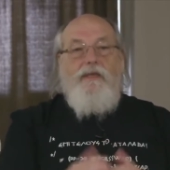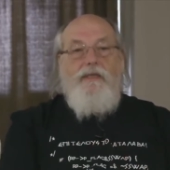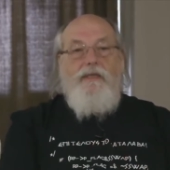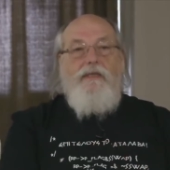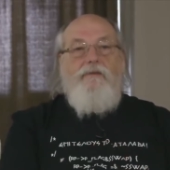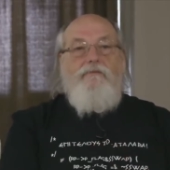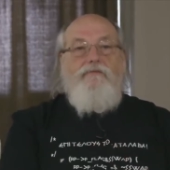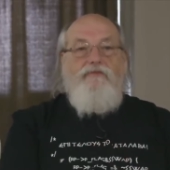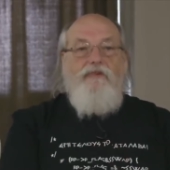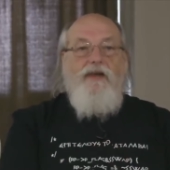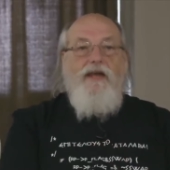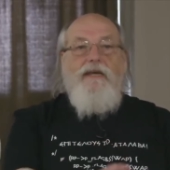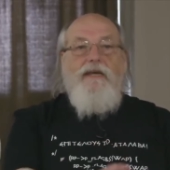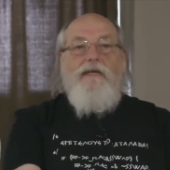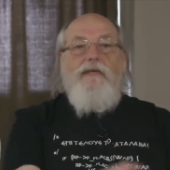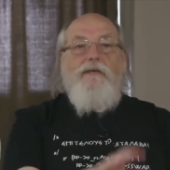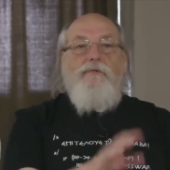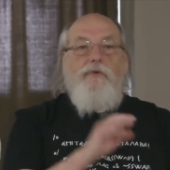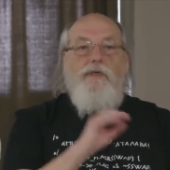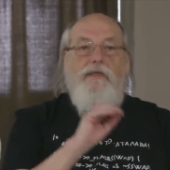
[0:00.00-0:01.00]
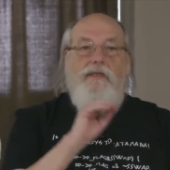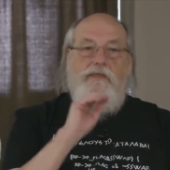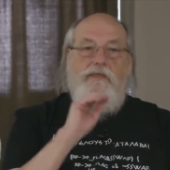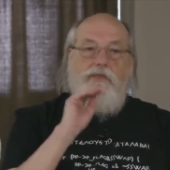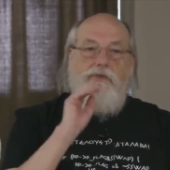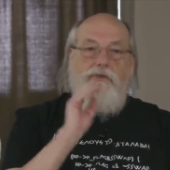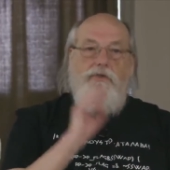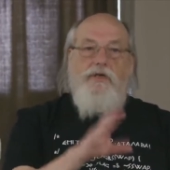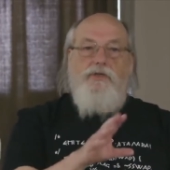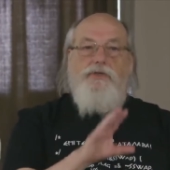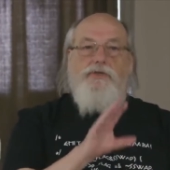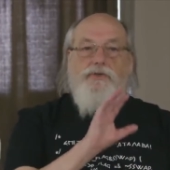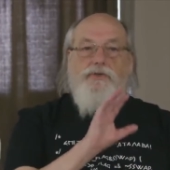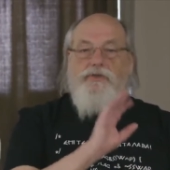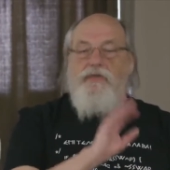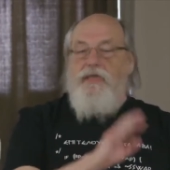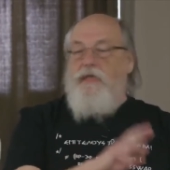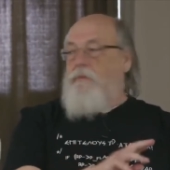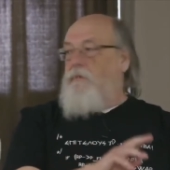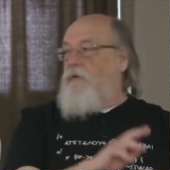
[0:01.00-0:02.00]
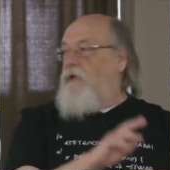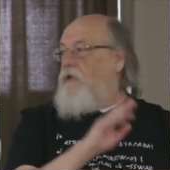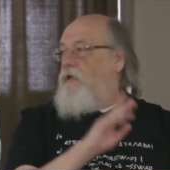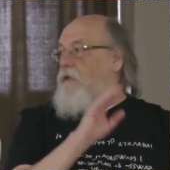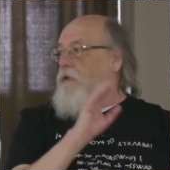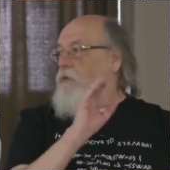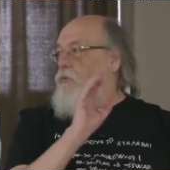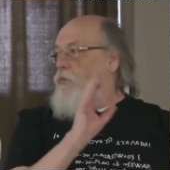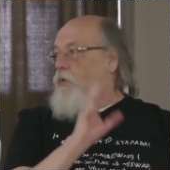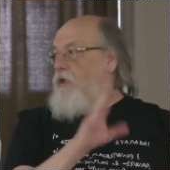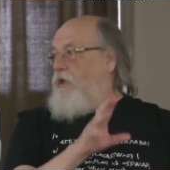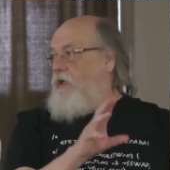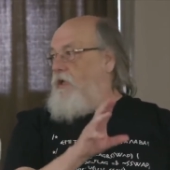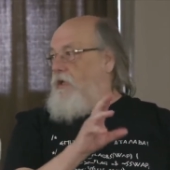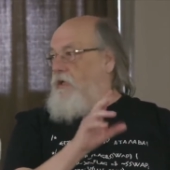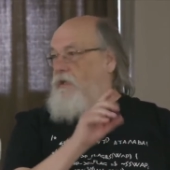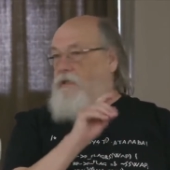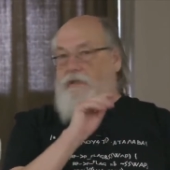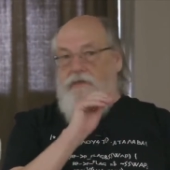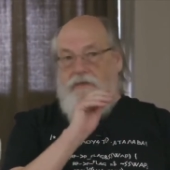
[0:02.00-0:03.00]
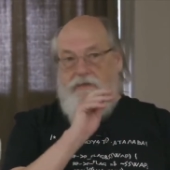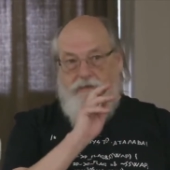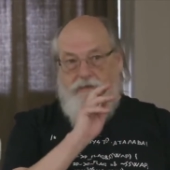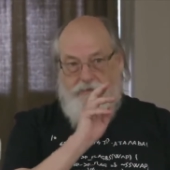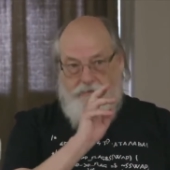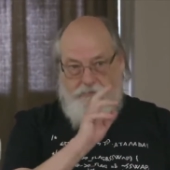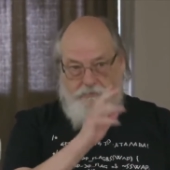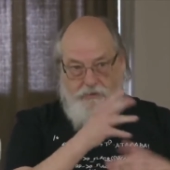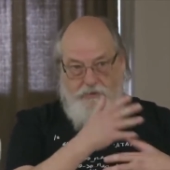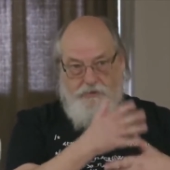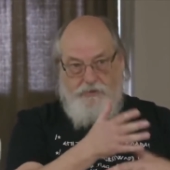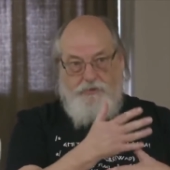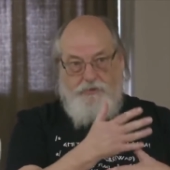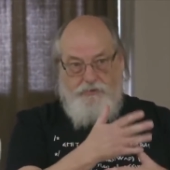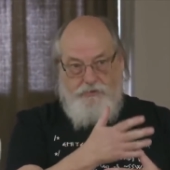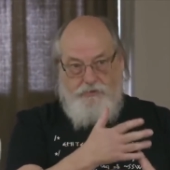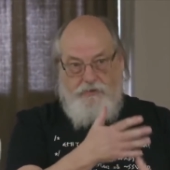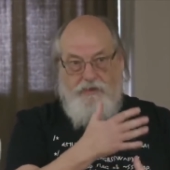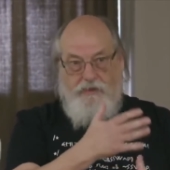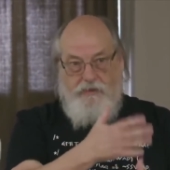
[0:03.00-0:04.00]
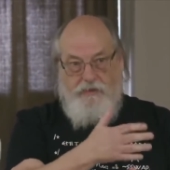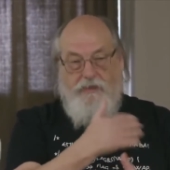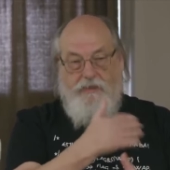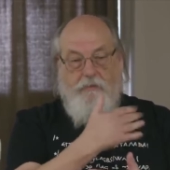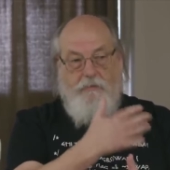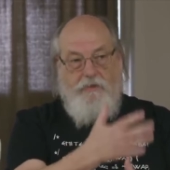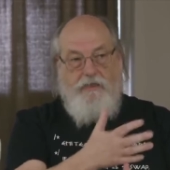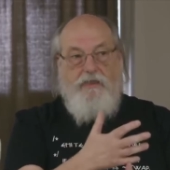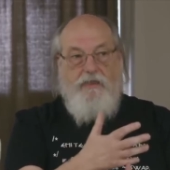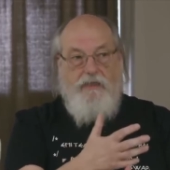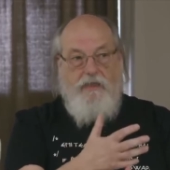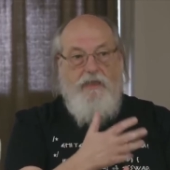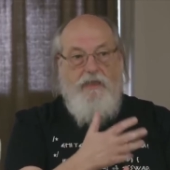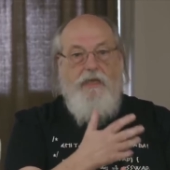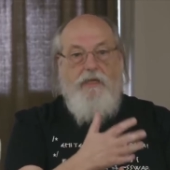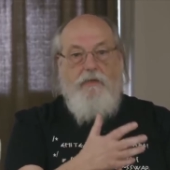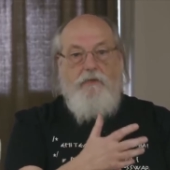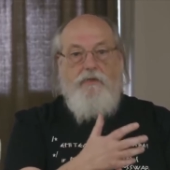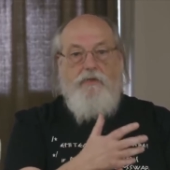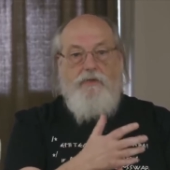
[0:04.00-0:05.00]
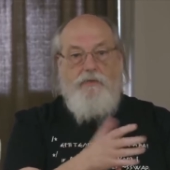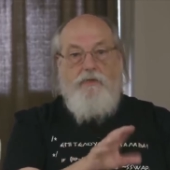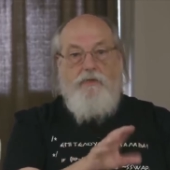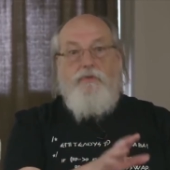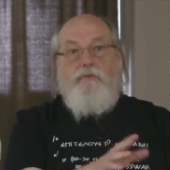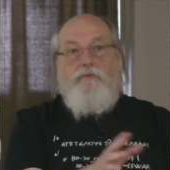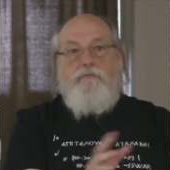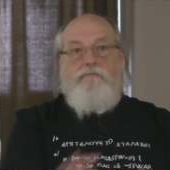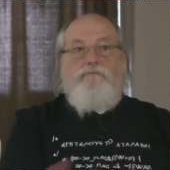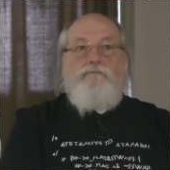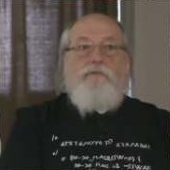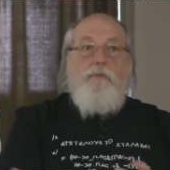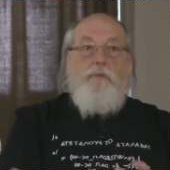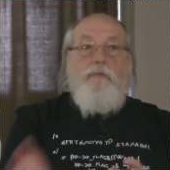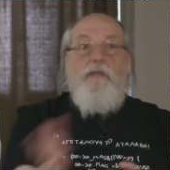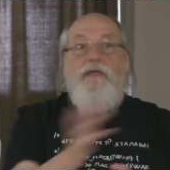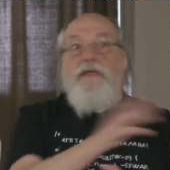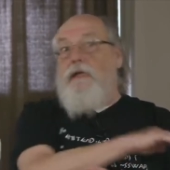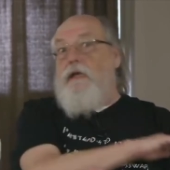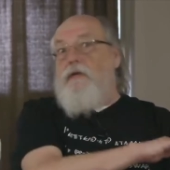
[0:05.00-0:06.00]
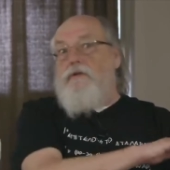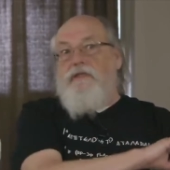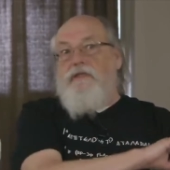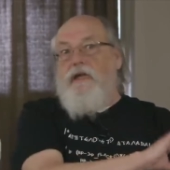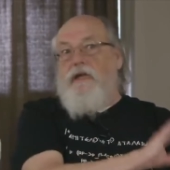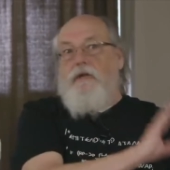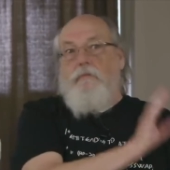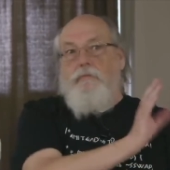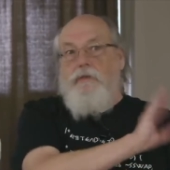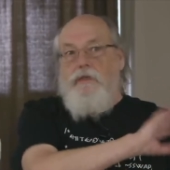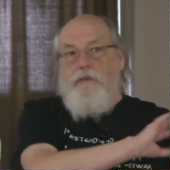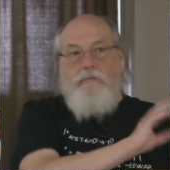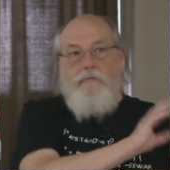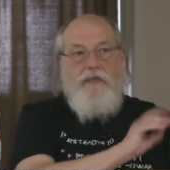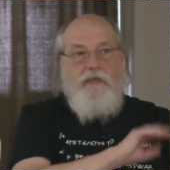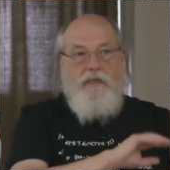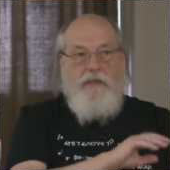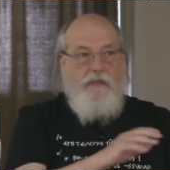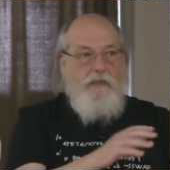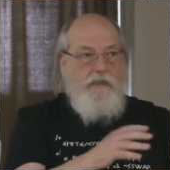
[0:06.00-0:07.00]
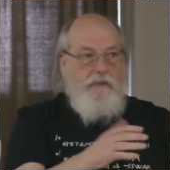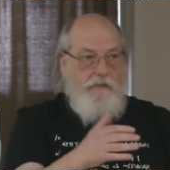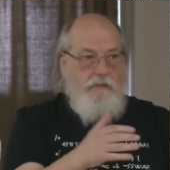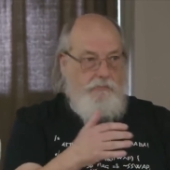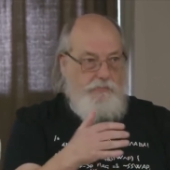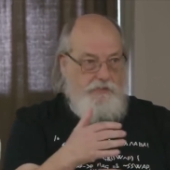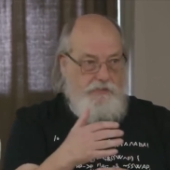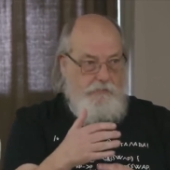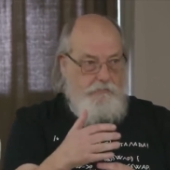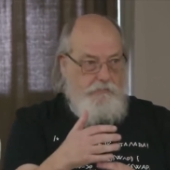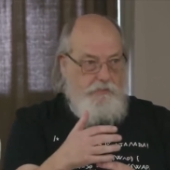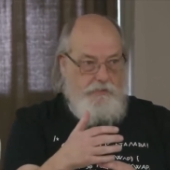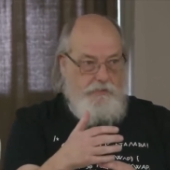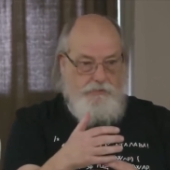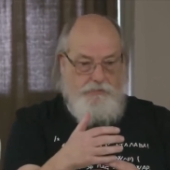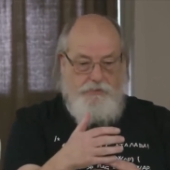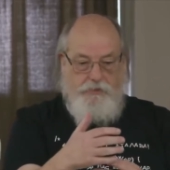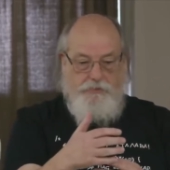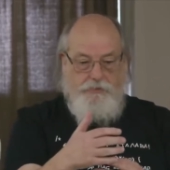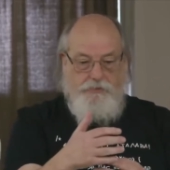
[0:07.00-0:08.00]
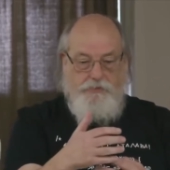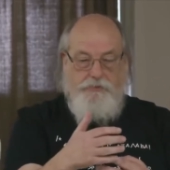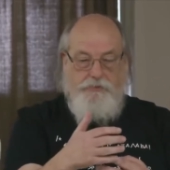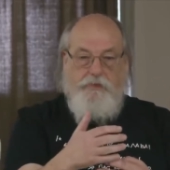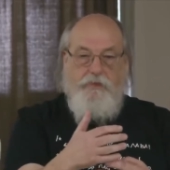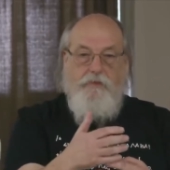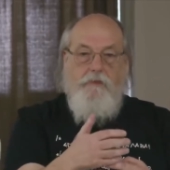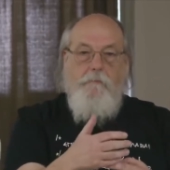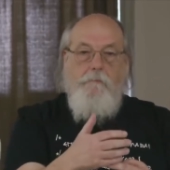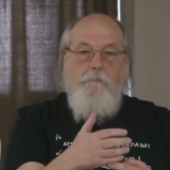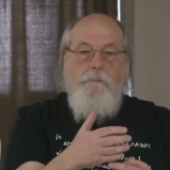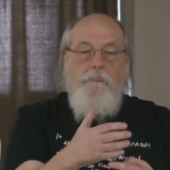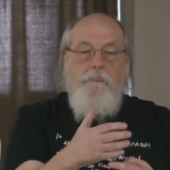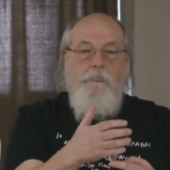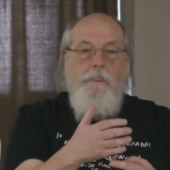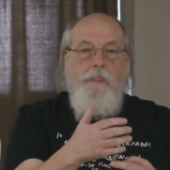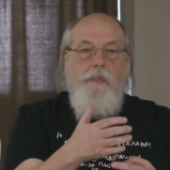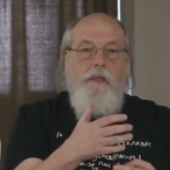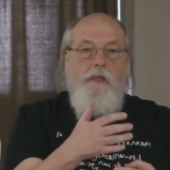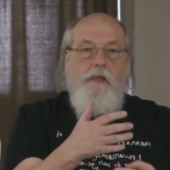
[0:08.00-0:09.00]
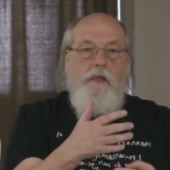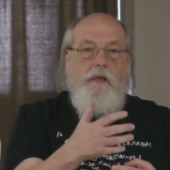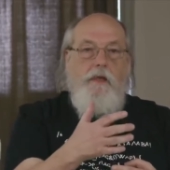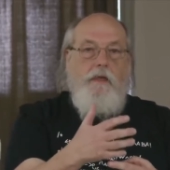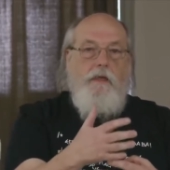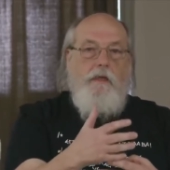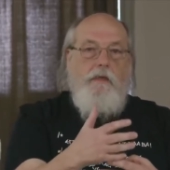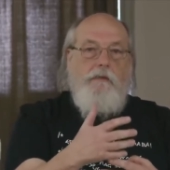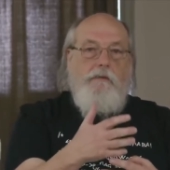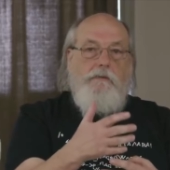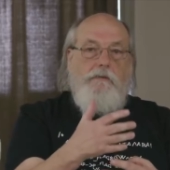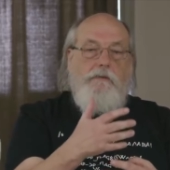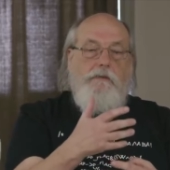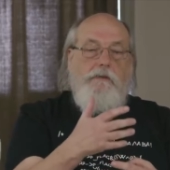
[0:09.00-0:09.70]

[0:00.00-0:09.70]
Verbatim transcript: And then finally, when structures came in the way that structures did come into the language, which was completely outside of B, B had nothing resembling structures. Uh,